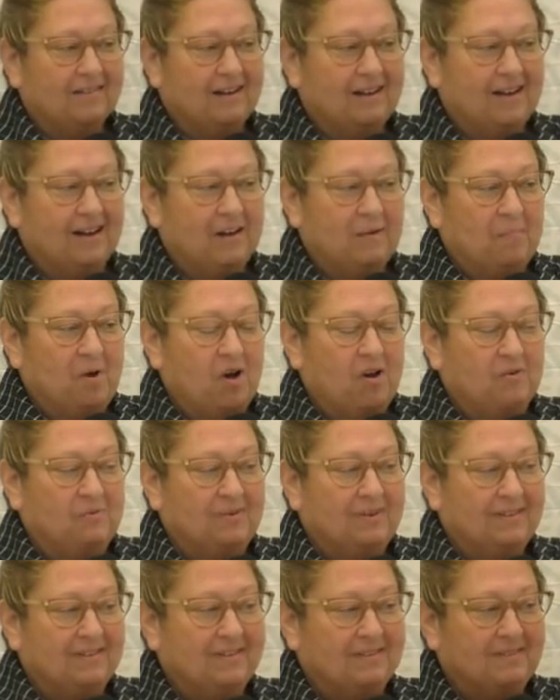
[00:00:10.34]
I'm
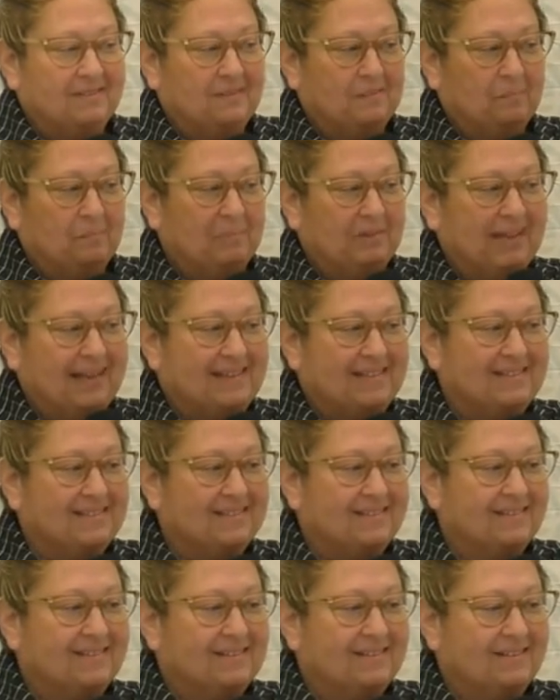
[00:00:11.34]
always
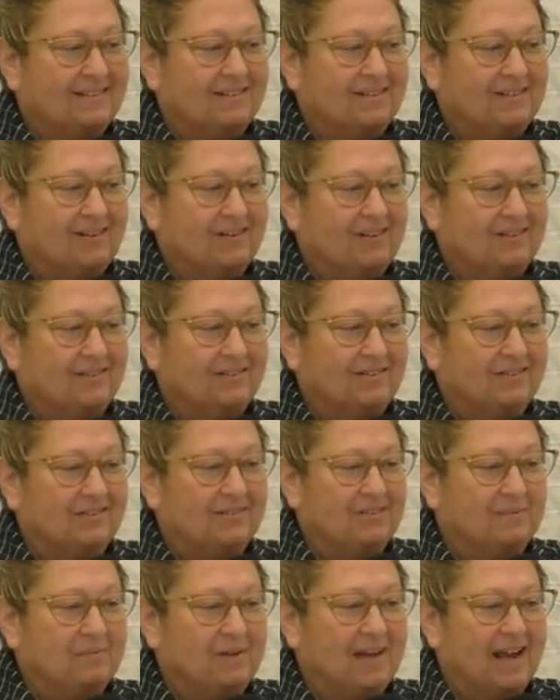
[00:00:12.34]
blessed and honored
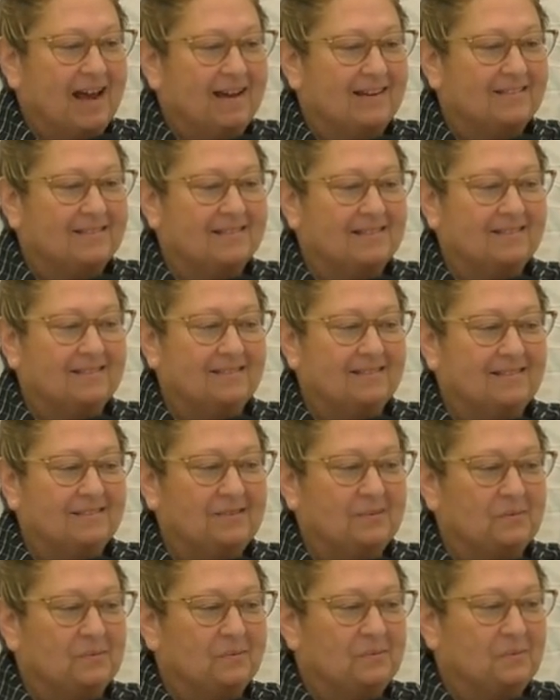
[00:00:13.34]
to be asked
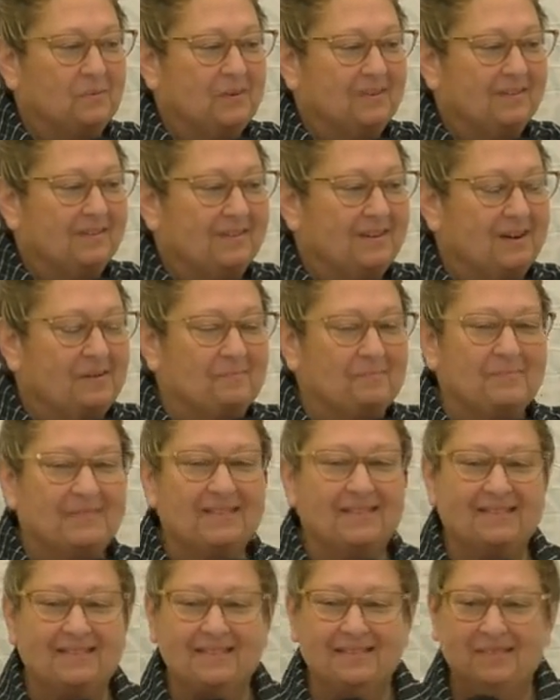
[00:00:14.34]
to come
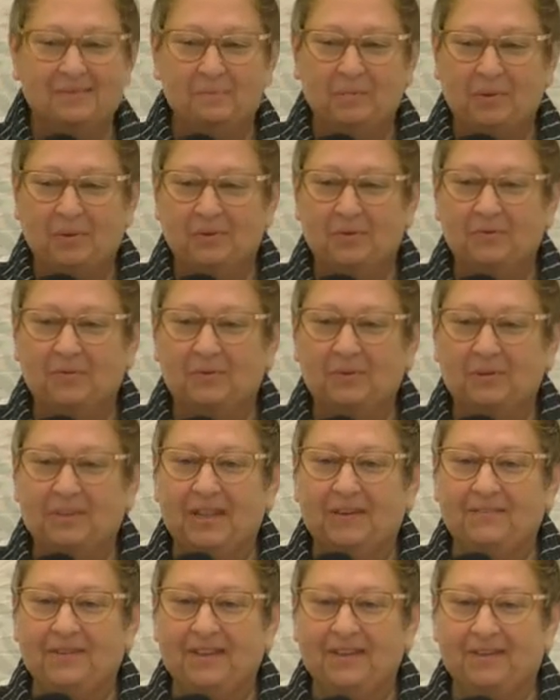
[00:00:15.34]
to this beautiful,
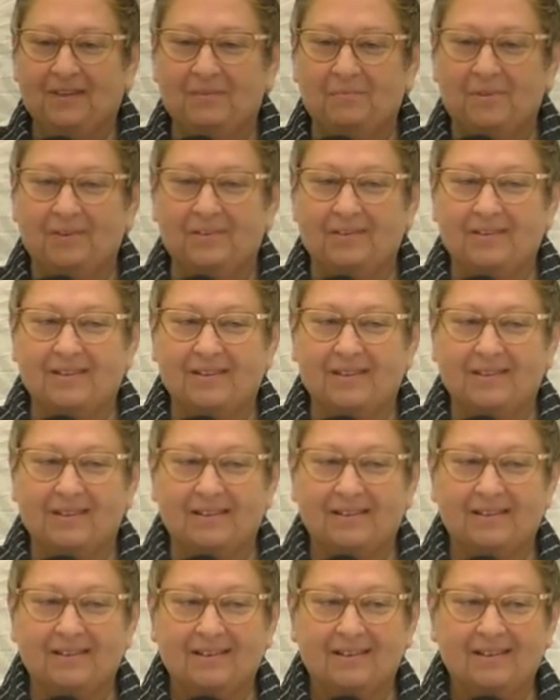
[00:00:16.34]
loving
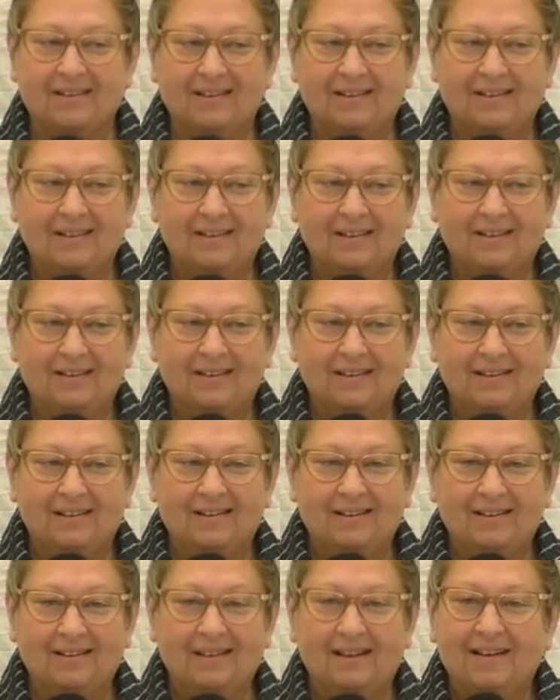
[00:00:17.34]
community.
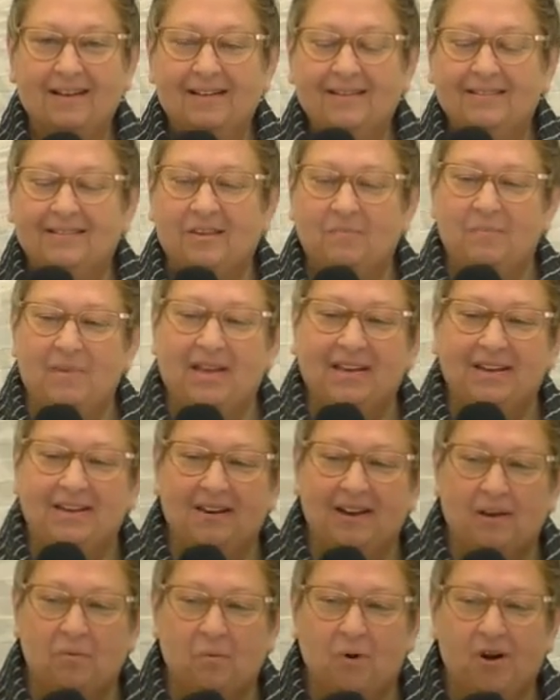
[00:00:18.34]
The minute
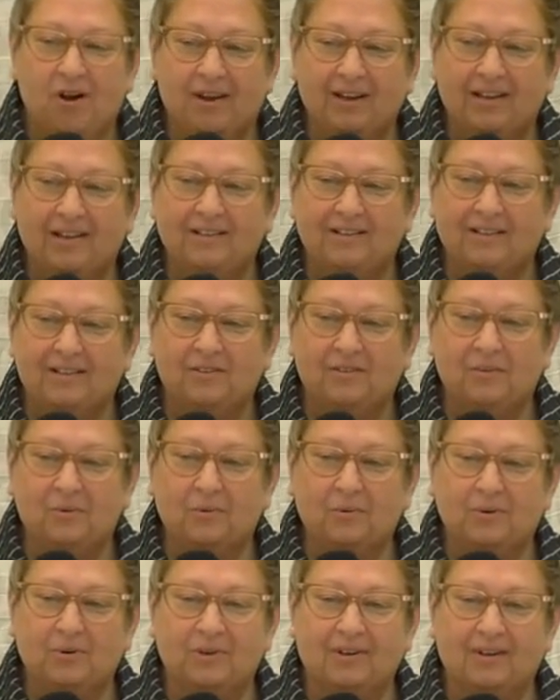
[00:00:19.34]
I walk in the
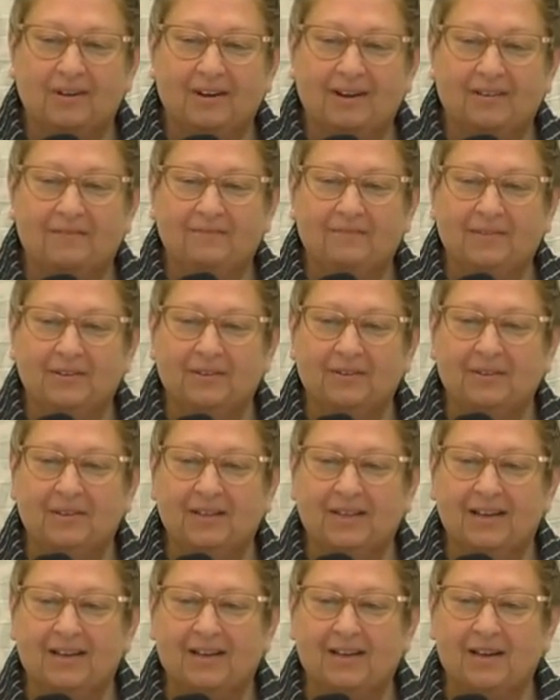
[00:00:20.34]
door, I feel
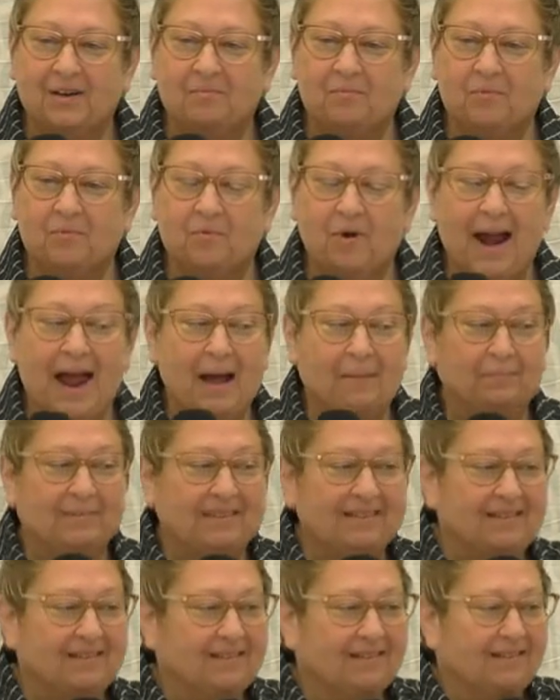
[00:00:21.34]
like I'm
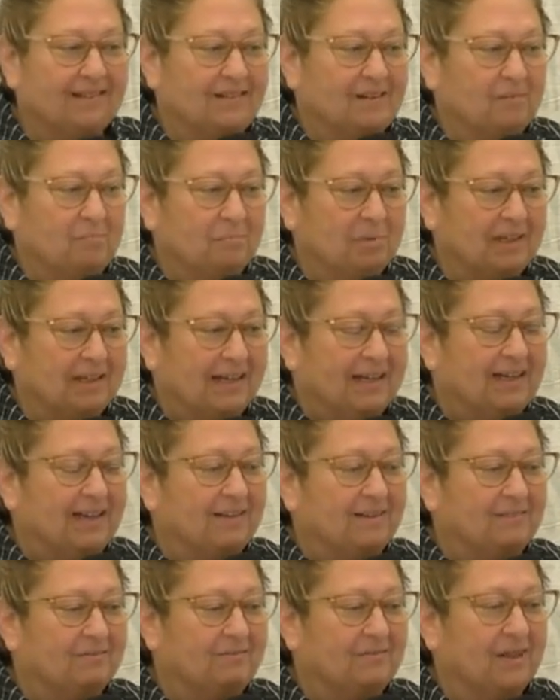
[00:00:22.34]
wrapped in a
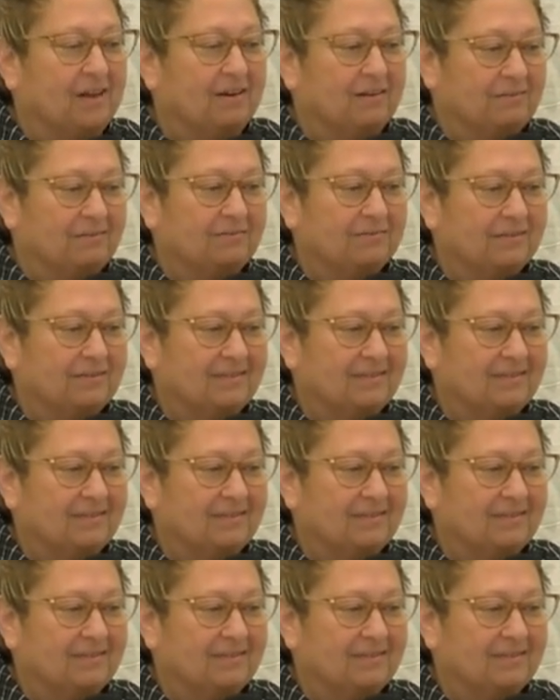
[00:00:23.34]
blanket of love.